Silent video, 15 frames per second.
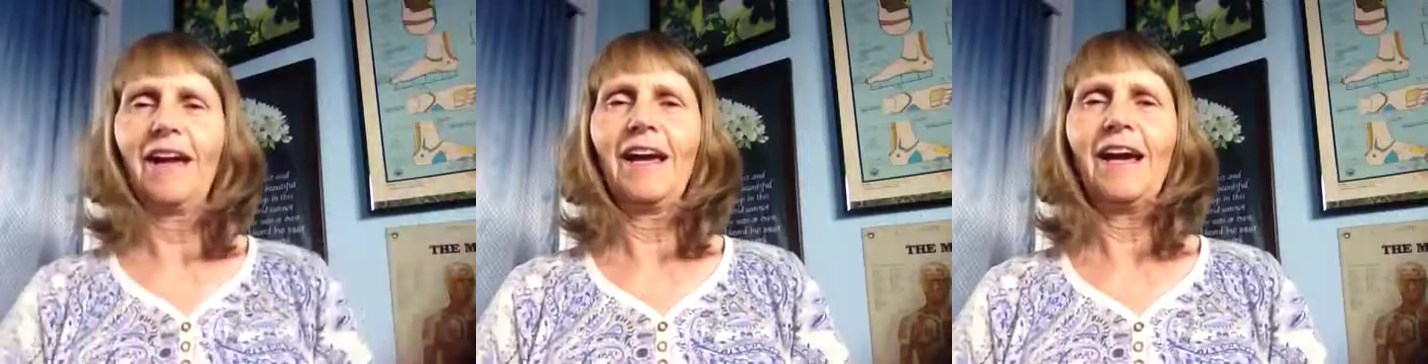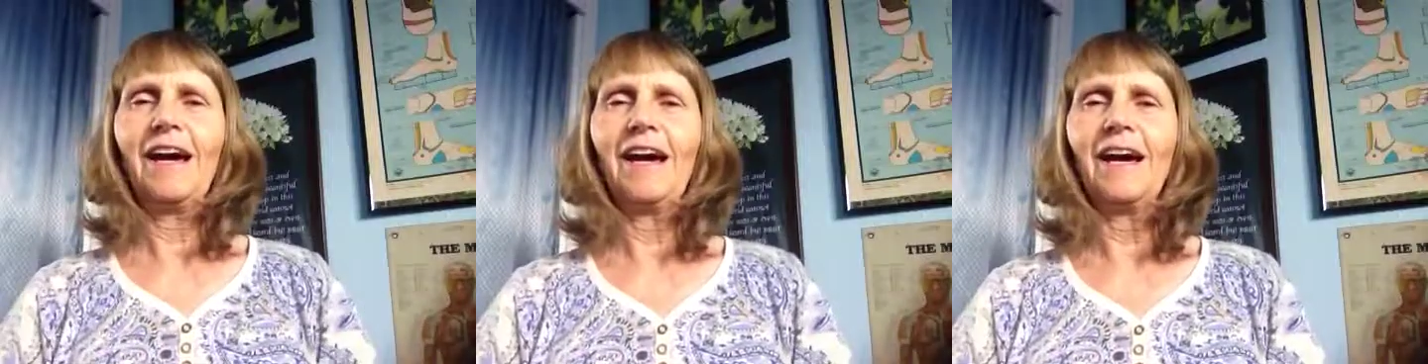
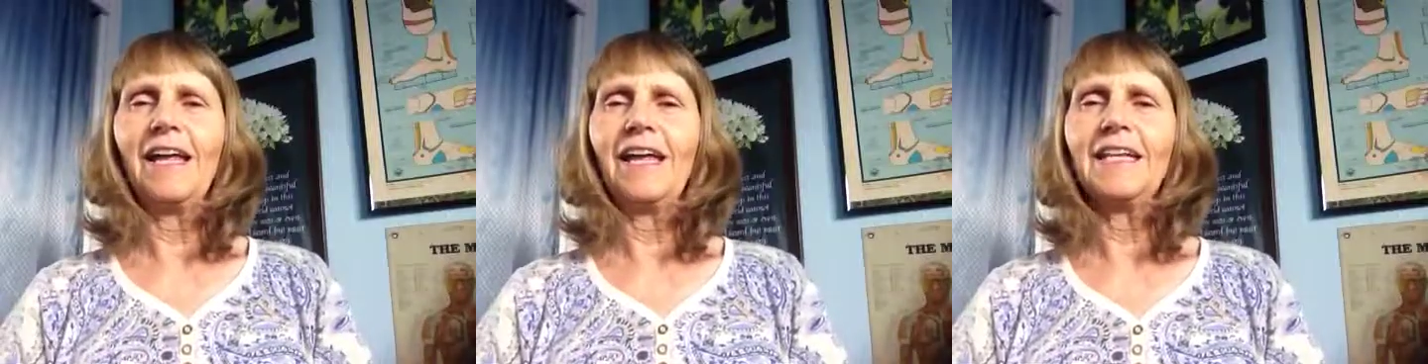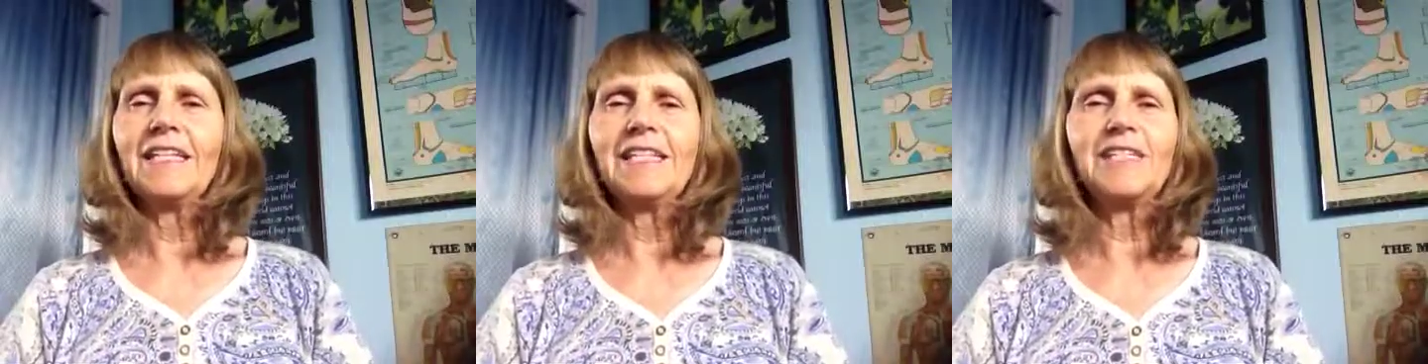
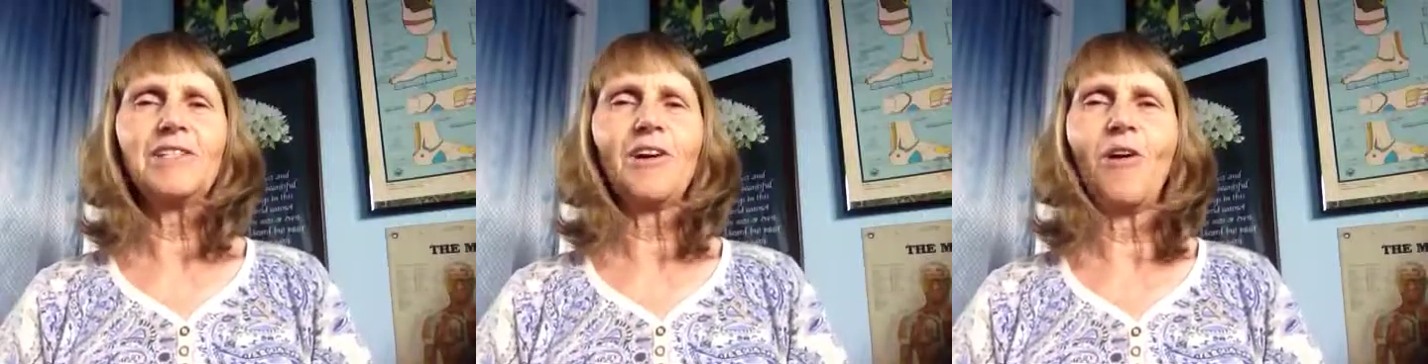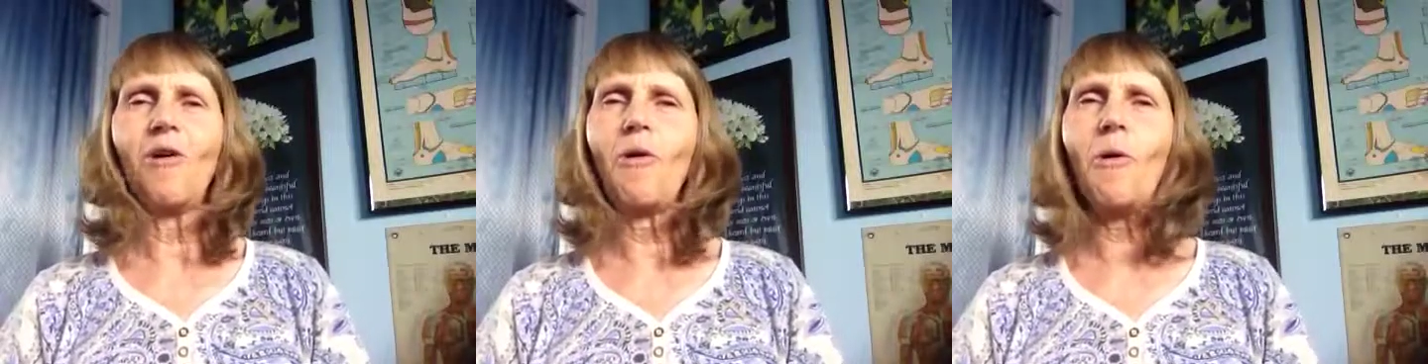And it's
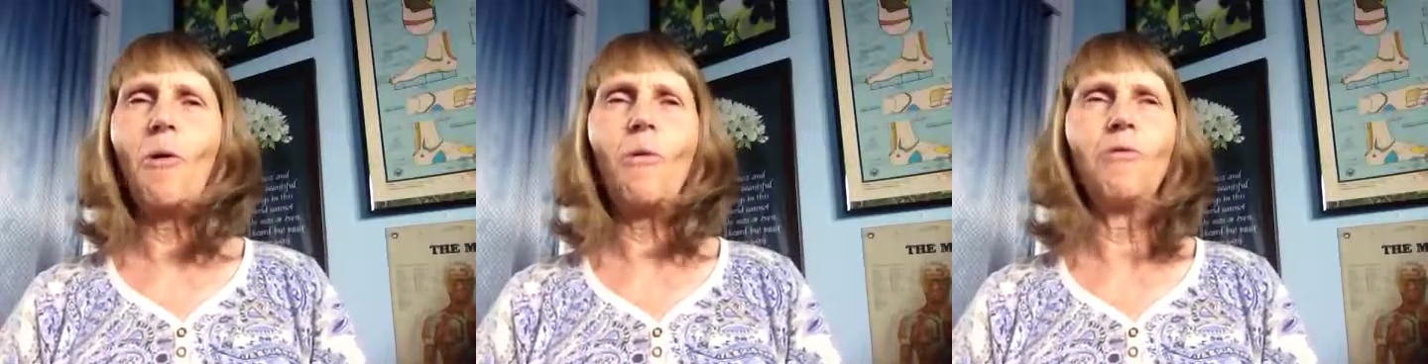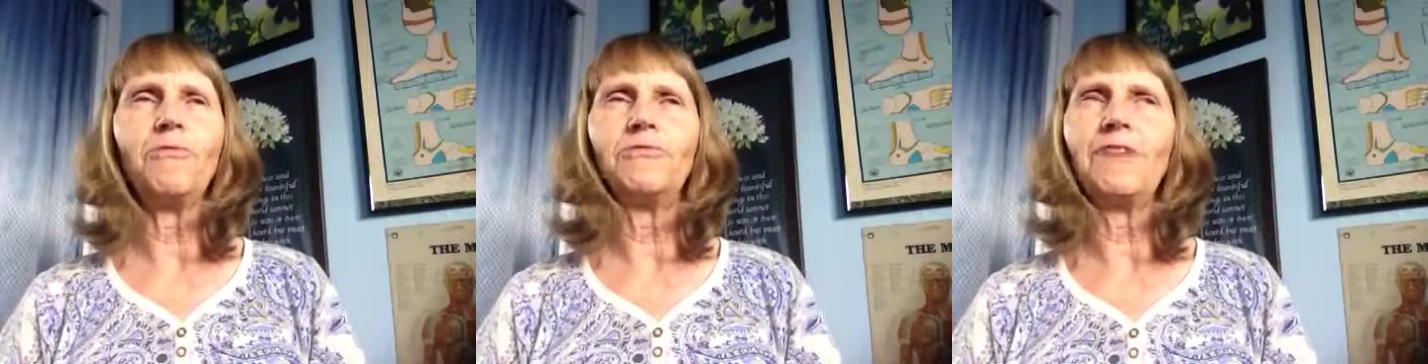
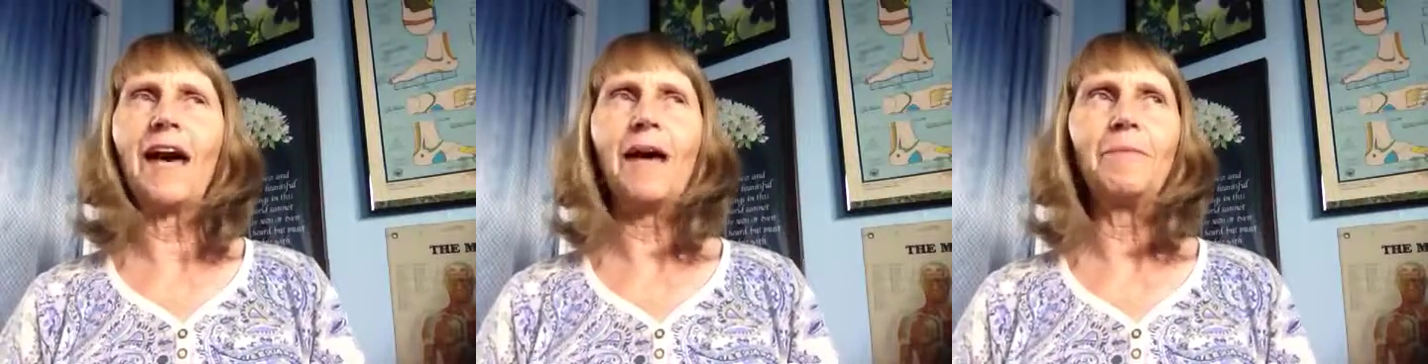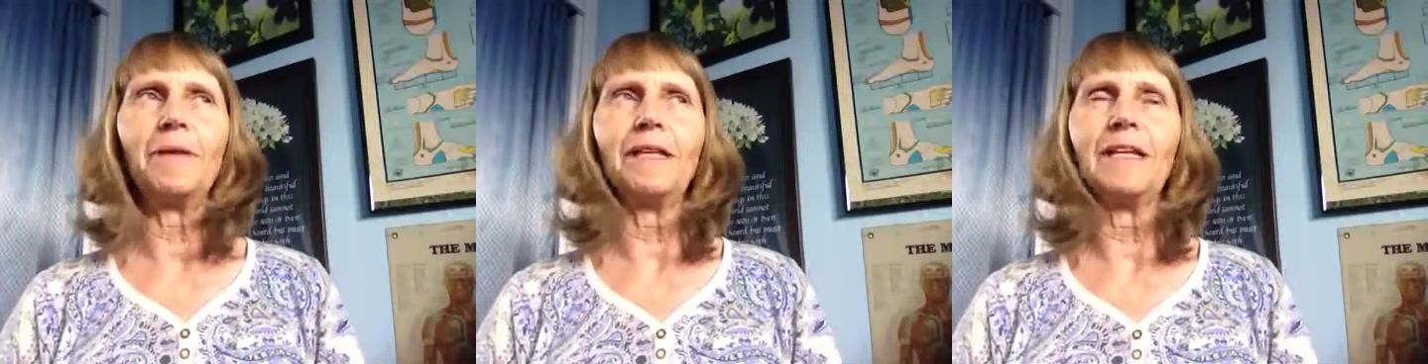so
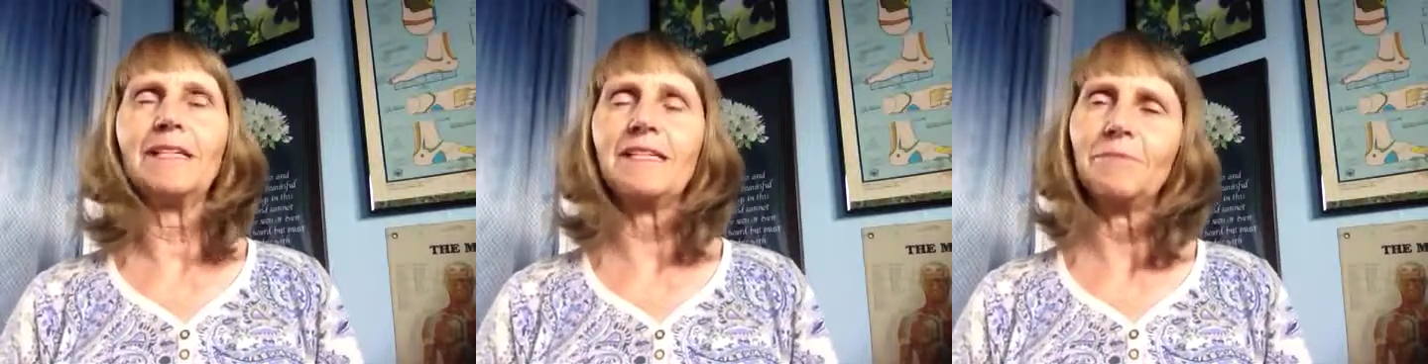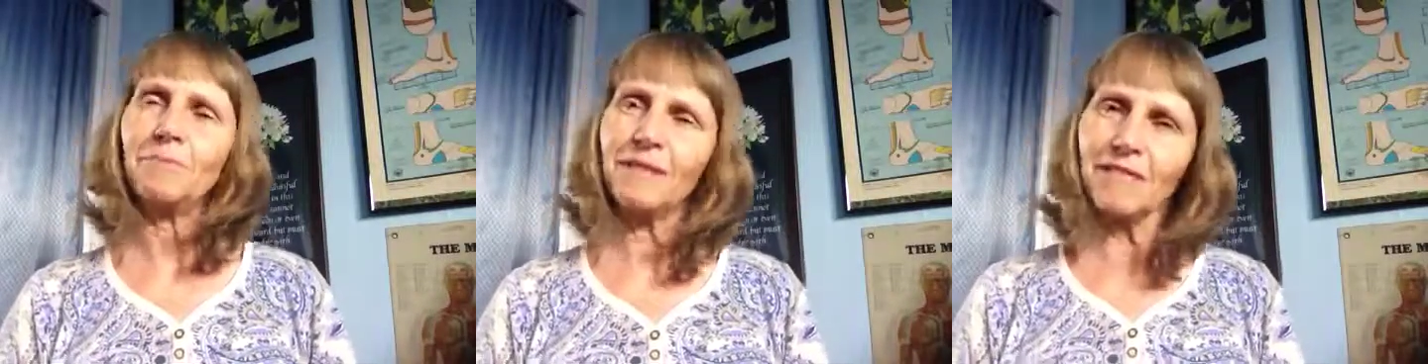fabulous,